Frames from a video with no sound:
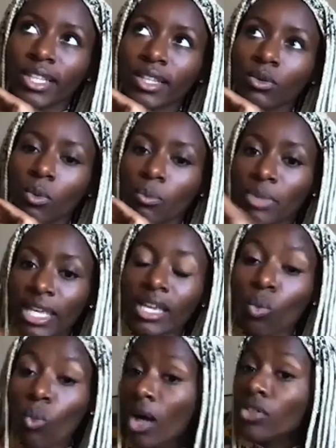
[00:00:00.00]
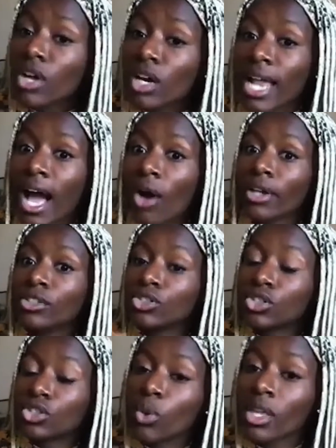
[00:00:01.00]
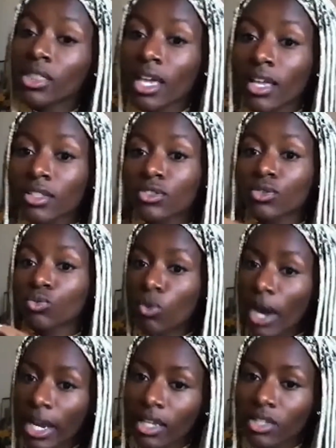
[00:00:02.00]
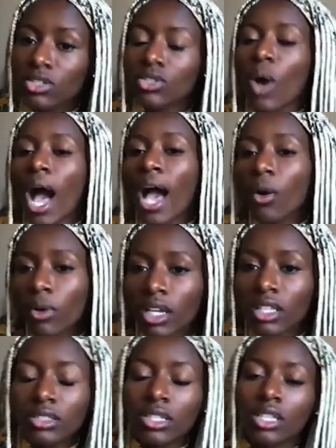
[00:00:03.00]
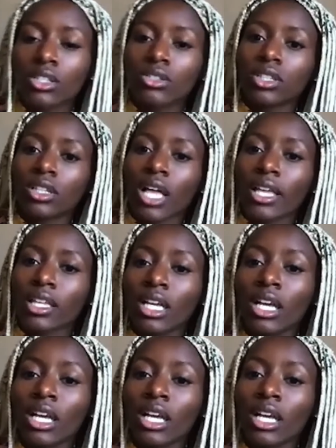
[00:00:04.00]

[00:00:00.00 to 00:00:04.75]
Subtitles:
being well thought out and doing things right. So I want to continue to like